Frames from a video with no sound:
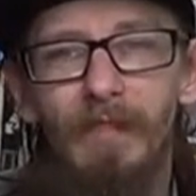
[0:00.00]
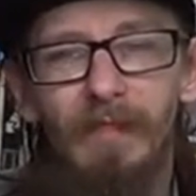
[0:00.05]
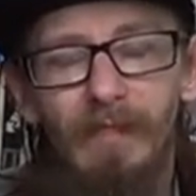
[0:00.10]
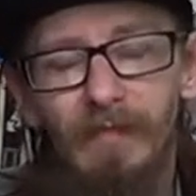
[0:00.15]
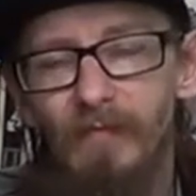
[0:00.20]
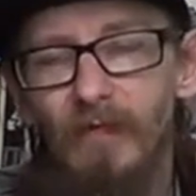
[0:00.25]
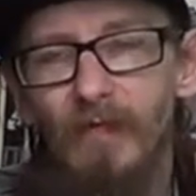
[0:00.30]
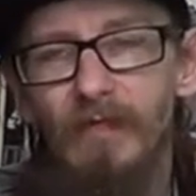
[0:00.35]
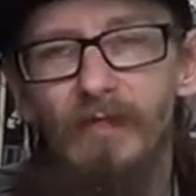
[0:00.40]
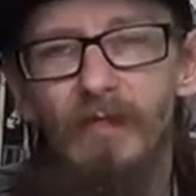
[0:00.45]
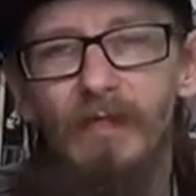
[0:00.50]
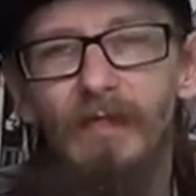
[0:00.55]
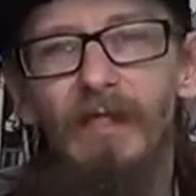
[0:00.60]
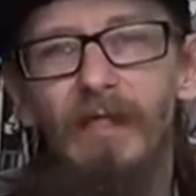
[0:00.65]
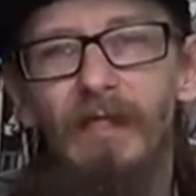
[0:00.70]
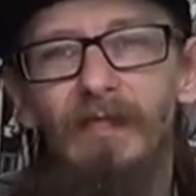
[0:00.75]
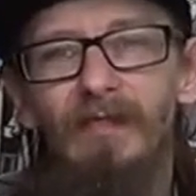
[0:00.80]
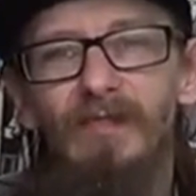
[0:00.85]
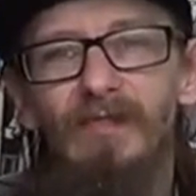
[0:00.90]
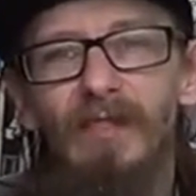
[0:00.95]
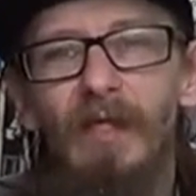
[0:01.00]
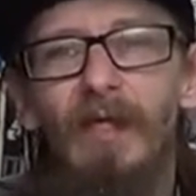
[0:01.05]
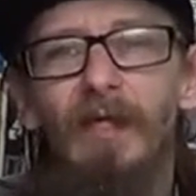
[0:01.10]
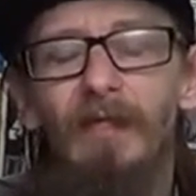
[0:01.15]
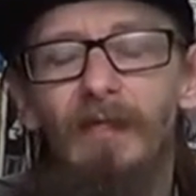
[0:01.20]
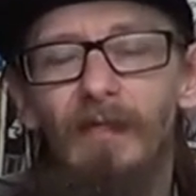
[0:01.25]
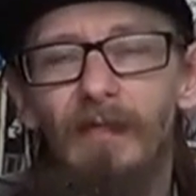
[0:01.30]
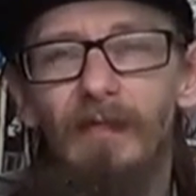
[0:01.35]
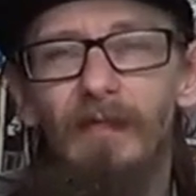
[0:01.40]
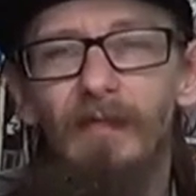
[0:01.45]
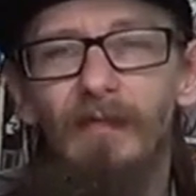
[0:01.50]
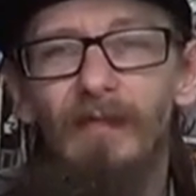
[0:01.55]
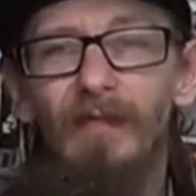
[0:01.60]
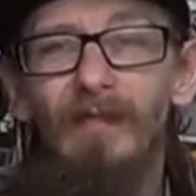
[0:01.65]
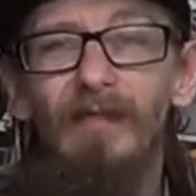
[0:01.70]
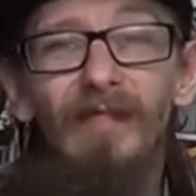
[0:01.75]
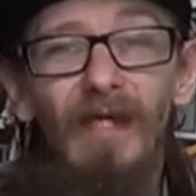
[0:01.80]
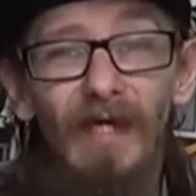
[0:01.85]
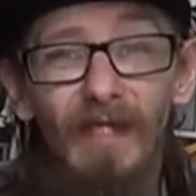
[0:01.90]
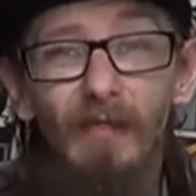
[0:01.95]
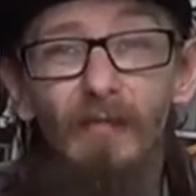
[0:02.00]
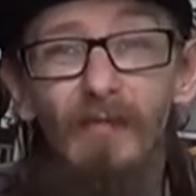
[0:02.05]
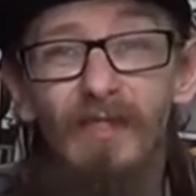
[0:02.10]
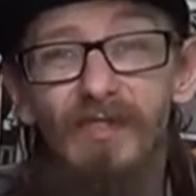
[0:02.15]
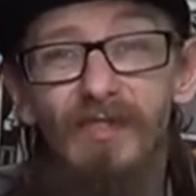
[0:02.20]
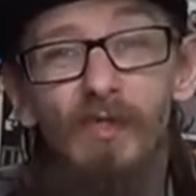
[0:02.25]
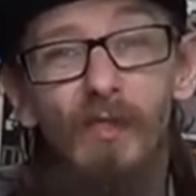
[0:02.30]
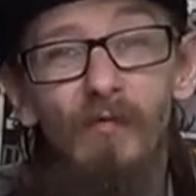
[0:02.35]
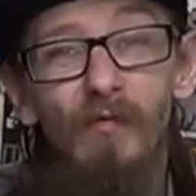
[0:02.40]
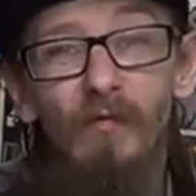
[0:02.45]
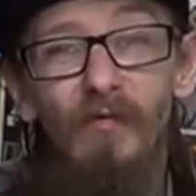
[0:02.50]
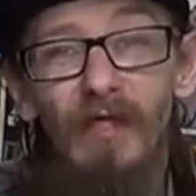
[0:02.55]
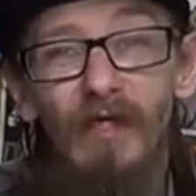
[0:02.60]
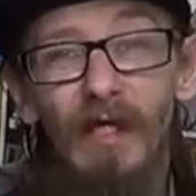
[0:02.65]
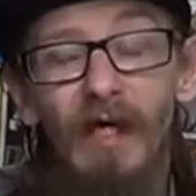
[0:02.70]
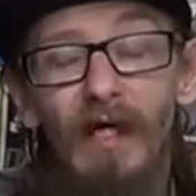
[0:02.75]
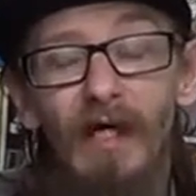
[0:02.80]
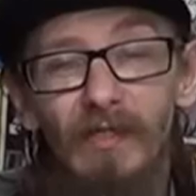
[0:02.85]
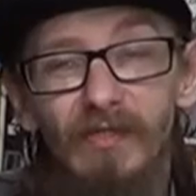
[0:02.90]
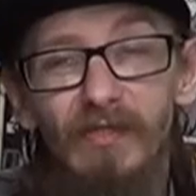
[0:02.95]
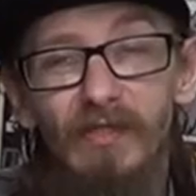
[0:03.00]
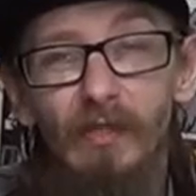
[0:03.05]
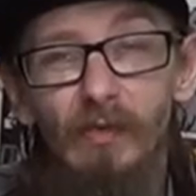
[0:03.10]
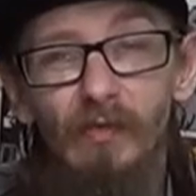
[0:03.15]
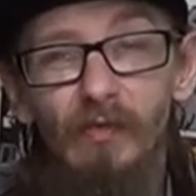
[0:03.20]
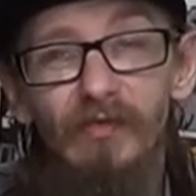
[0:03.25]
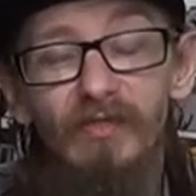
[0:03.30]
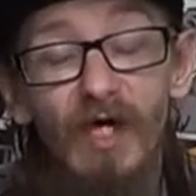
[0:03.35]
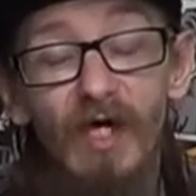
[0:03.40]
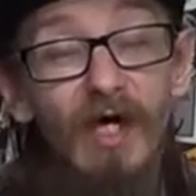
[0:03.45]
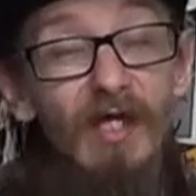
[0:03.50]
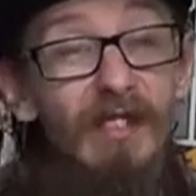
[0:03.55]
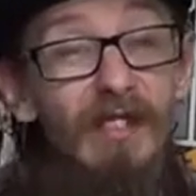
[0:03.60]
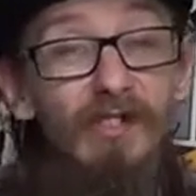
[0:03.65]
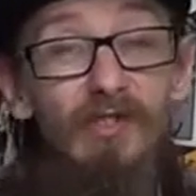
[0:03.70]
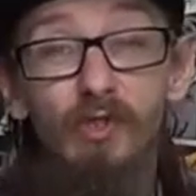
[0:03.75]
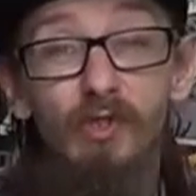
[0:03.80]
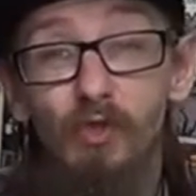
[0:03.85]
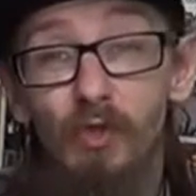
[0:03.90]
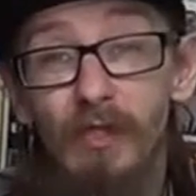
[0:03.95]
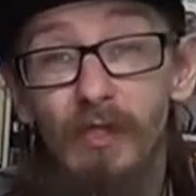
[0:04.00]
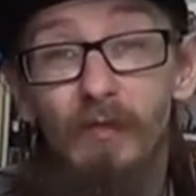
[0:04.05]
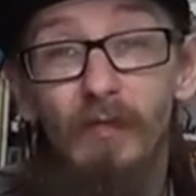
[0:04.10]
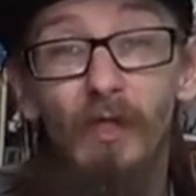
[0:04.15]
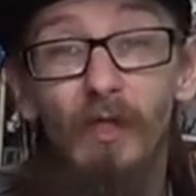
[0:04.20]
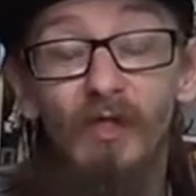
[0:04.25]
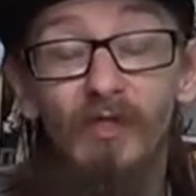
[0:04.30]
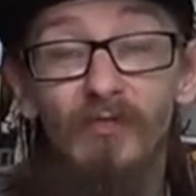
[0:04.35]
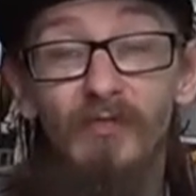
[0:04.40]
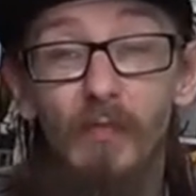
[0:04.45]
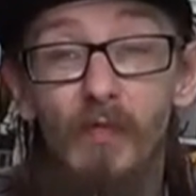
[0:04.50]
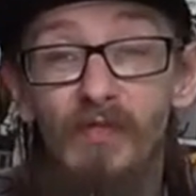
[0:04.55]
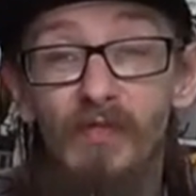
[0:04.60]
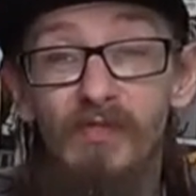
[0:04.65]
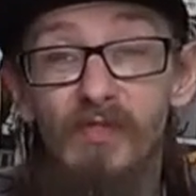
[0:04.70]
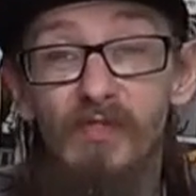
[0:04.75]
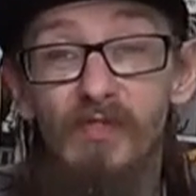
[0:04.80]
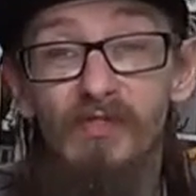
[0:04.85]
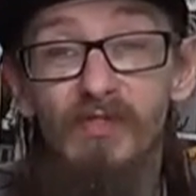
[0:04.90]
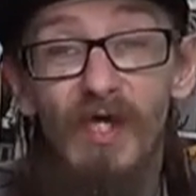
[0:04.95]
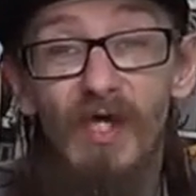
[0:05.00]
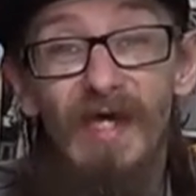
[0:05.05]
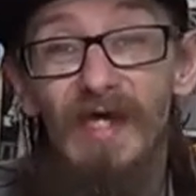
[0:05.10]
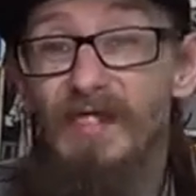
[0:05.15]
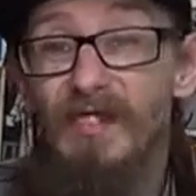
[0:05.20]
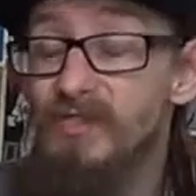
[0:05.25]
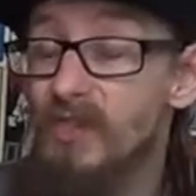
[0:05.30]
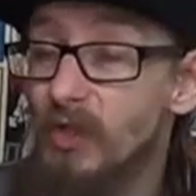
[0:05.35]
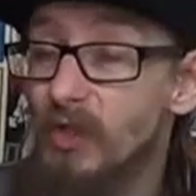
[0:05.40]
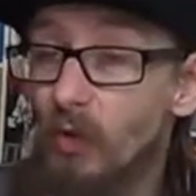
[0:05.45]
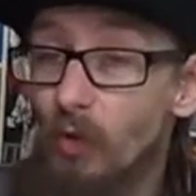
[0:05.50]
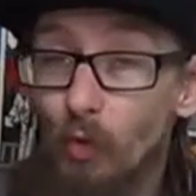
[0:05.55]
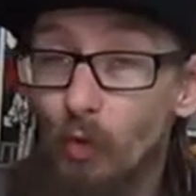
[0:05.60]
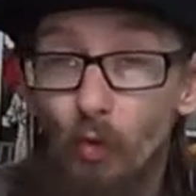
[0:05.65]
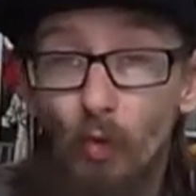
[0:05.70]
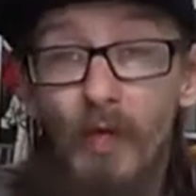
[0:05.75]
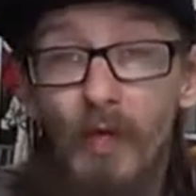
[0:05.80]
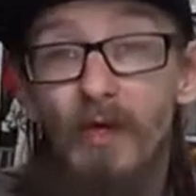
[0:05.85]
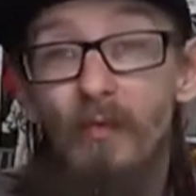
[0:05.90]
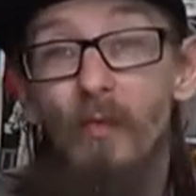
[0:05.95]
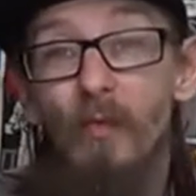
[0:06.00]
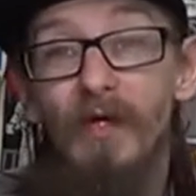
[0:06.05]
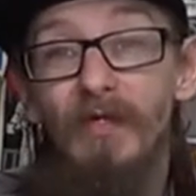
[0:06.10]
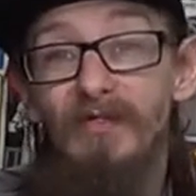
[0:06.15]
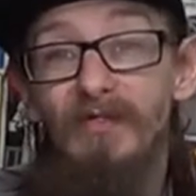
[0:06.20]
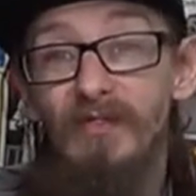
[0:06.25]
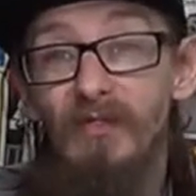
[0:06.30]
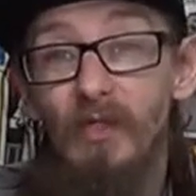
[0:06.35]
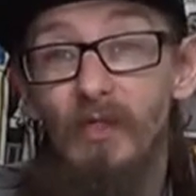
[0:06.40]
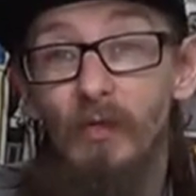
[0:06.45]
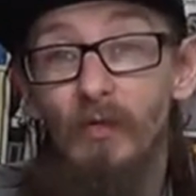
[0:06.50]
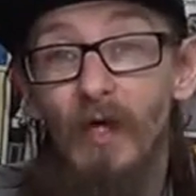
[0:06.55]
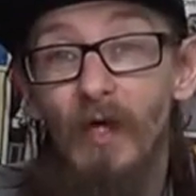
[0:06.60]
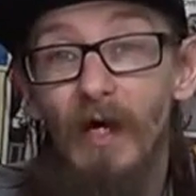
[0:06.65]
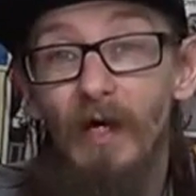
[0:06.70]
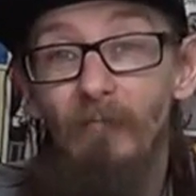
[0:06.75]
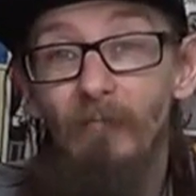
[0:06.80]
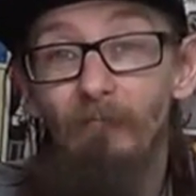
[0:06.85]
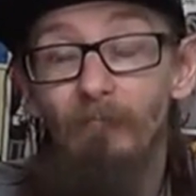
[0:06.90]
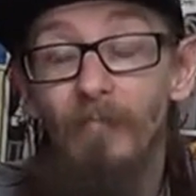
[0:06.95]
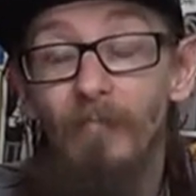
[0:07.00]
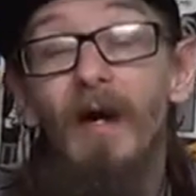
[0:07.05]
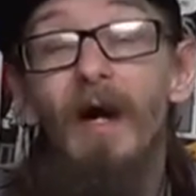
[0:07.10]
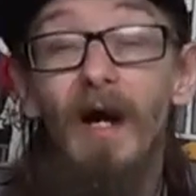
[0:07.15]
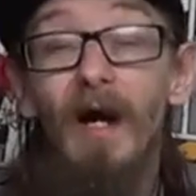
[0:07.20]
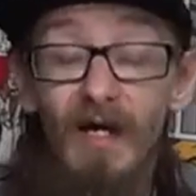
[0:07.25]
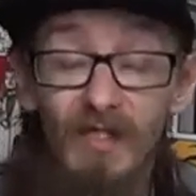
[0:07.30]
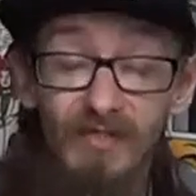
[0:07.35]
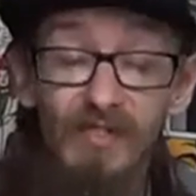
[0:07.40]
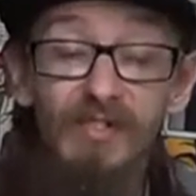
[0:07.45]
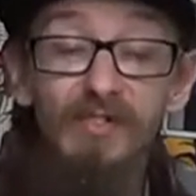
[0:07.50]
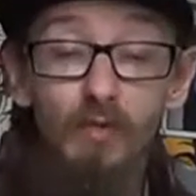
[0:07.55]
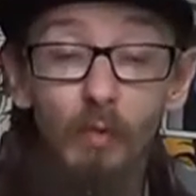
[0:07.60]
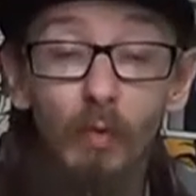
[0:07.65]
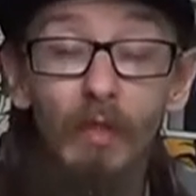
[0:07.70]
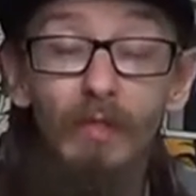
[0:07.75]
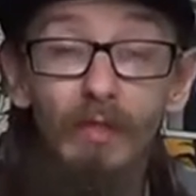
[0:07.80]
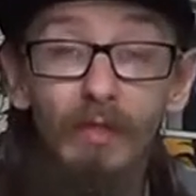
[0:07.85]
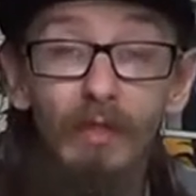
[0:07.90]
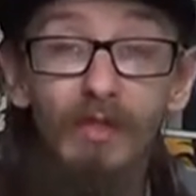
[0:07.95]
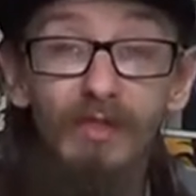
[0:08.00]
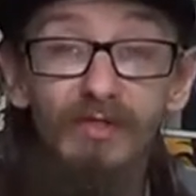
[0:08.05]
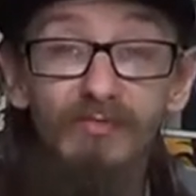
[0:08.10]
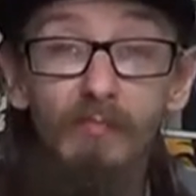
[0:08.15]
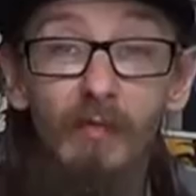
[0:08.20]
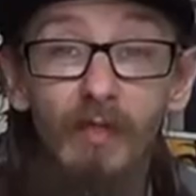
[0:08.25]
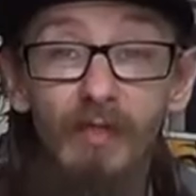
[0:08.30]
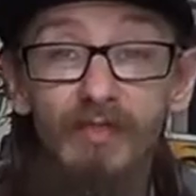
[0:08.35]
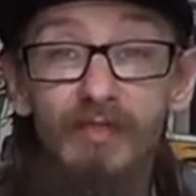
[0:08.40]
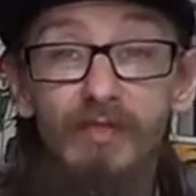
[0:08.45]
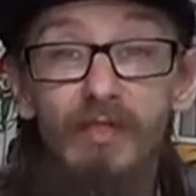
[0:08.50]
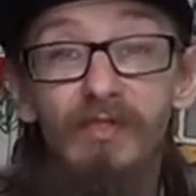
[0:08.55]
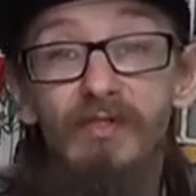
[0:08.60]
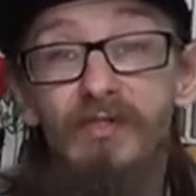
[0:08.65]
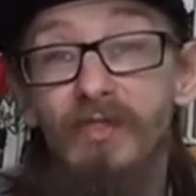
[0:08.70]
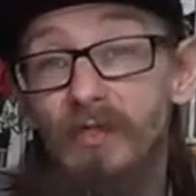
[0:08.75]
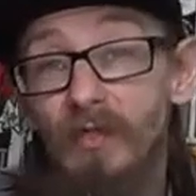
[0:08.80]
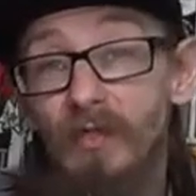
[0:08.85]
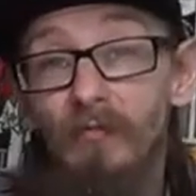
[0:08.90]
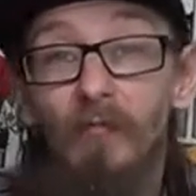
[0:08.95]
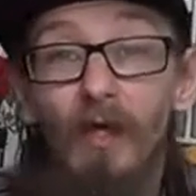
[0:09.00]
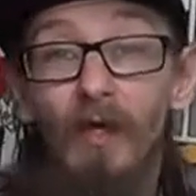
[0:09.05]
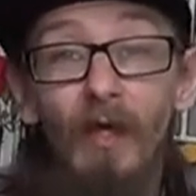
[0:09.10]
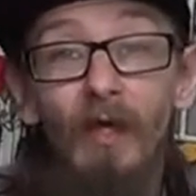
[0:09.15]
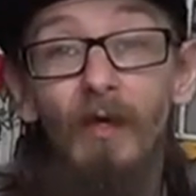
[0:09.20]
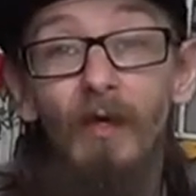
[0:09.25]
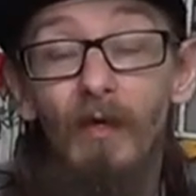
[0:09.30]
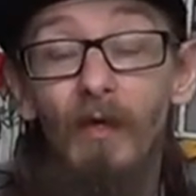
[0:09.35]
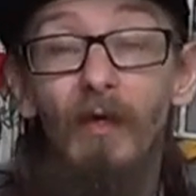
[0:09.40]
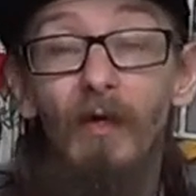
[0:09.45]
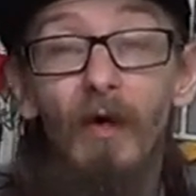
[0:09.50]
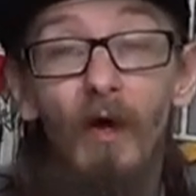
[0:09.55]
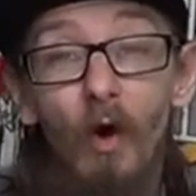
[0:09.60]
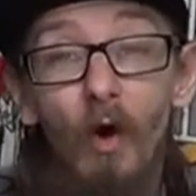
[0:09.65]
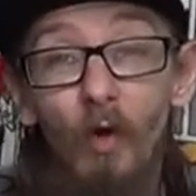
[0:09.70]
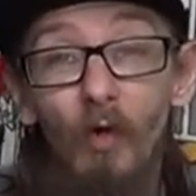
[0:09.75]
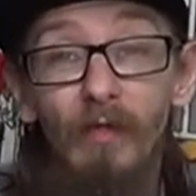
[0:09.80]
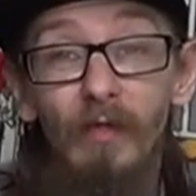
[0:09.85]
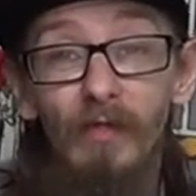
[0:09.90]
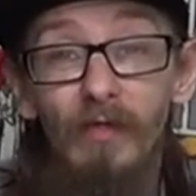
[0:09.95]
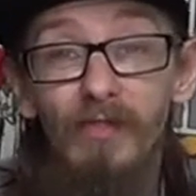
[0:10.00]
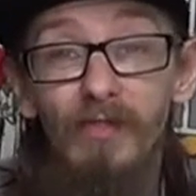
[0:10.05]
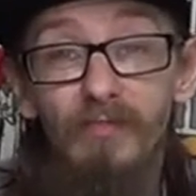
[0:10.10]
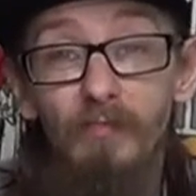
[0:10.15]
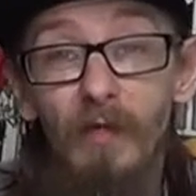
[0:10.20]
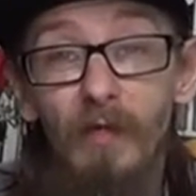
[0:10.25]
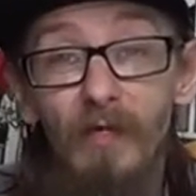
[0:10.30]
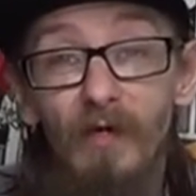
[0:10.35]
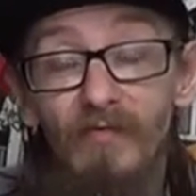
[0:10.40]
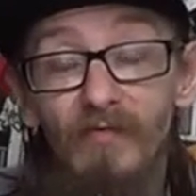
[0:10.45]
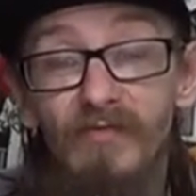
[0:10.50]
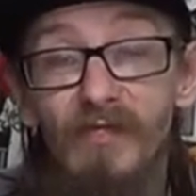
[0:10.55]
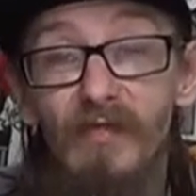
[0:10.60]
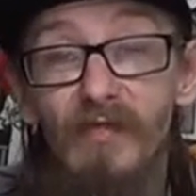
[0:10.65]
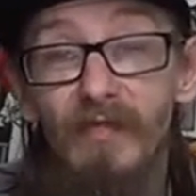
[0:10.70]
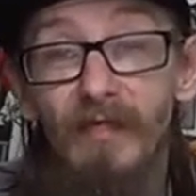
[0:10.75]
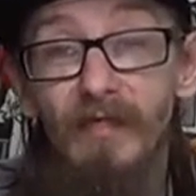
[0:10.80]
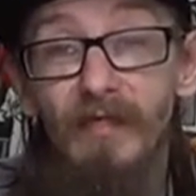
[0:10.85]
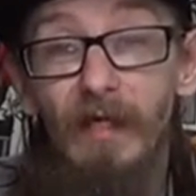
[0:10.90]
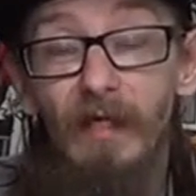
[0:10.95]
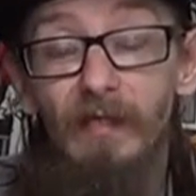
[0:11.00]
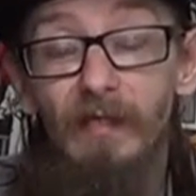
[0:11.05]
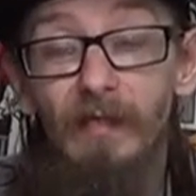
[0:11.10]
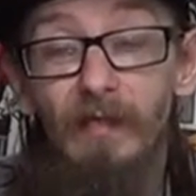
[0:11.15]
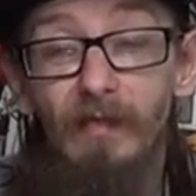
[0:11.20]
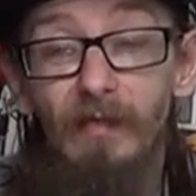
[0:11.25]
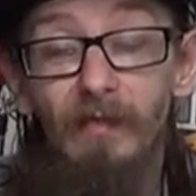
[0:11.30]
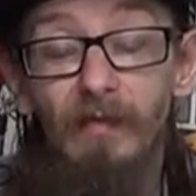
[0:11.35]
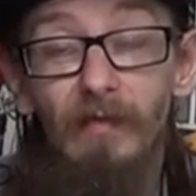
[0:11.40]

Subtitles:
You've got young kids, get them into it with the cartoons, and Extreme Ghostbusters is a great way to do that, as is Real Ghostbusters and all the other spin-offs that they did.